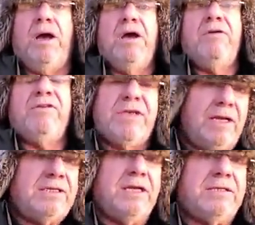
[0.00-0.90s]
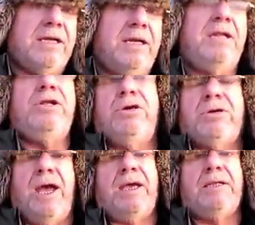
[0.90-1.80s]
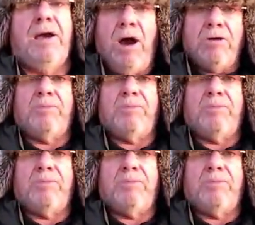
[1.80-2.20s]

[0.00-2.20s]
facilities in the UK that are